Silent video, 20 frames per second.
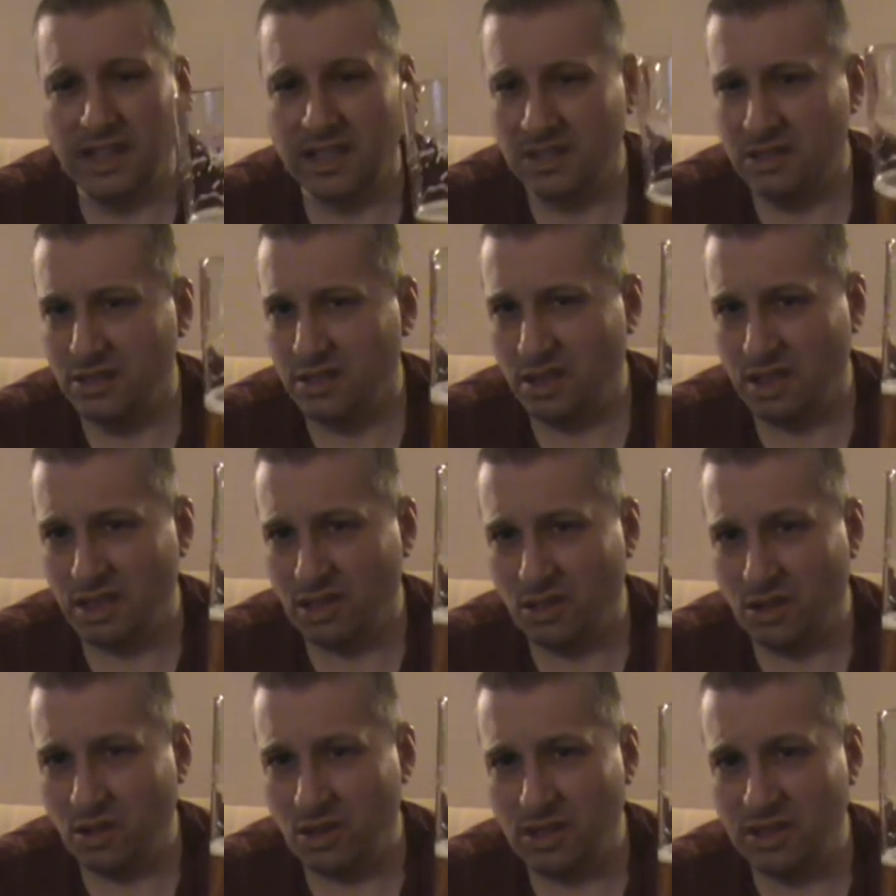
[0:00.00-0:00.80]
and a
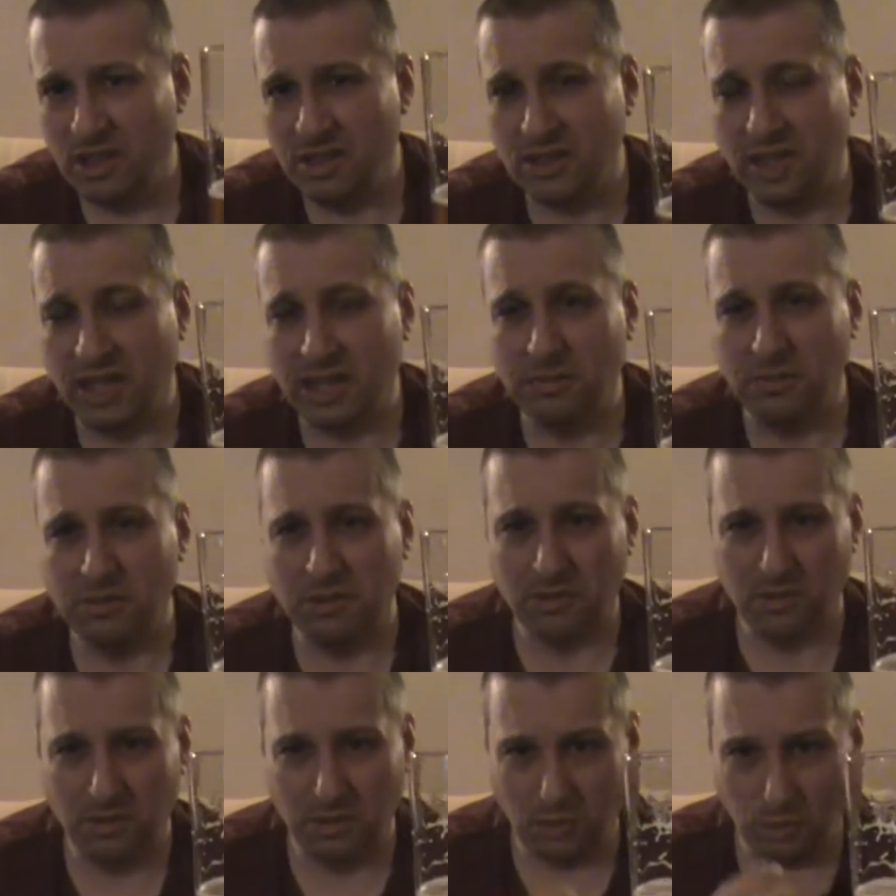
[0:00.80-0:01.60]
lot of the times
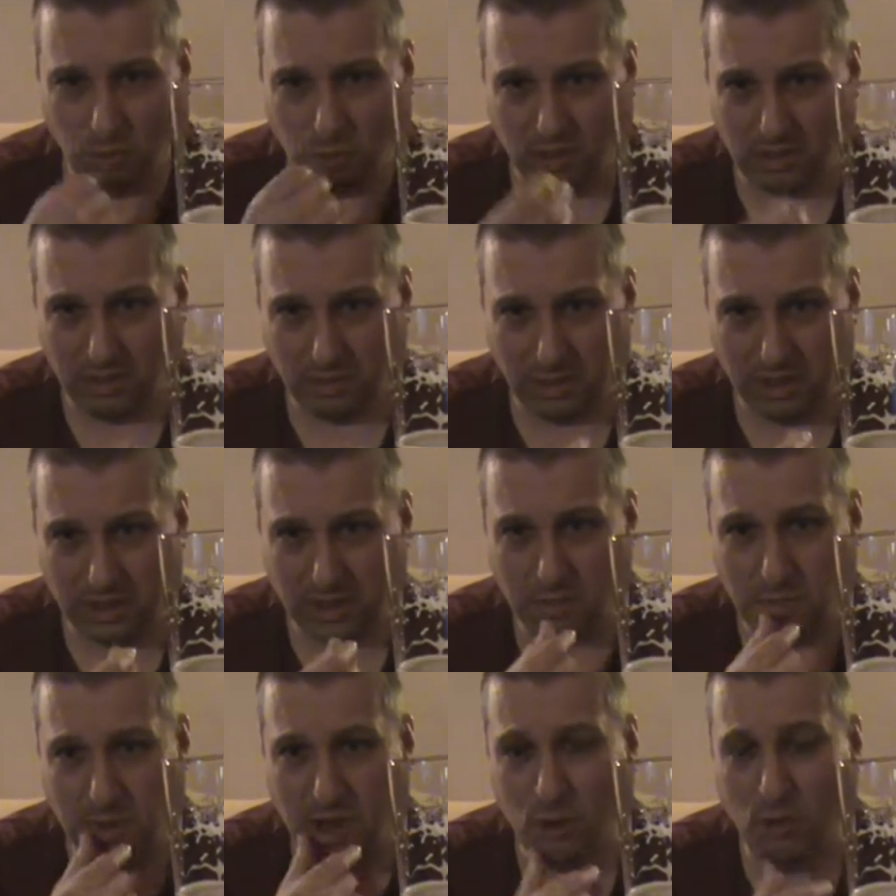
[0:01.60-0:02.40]
with my
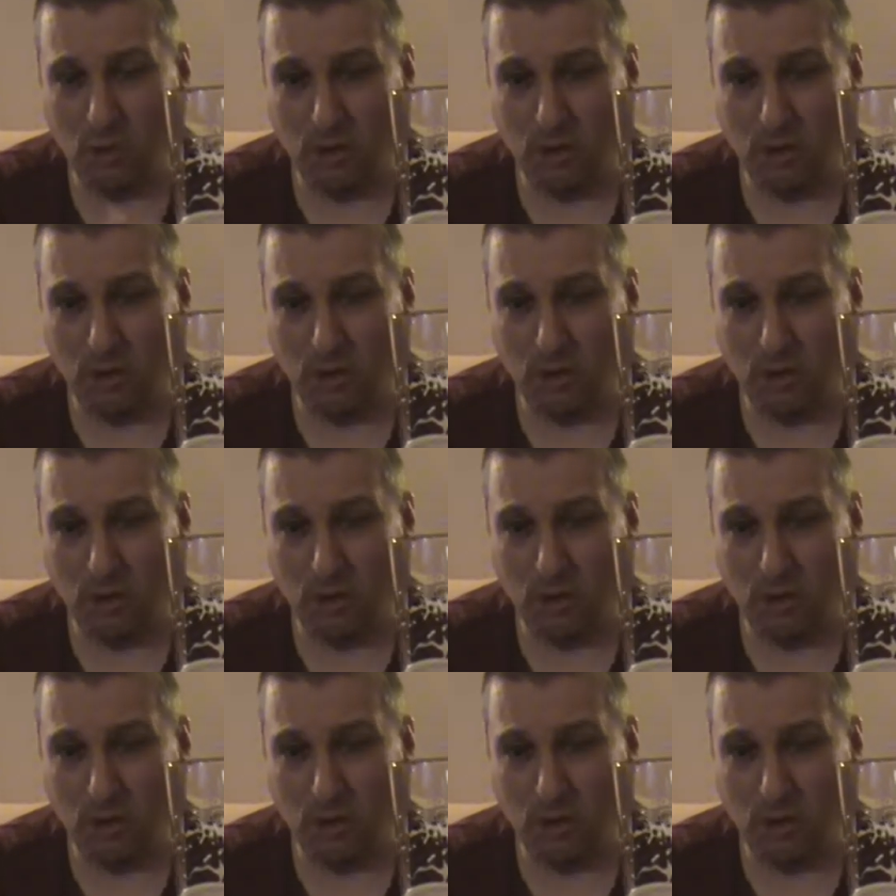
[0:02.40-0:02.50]
smell,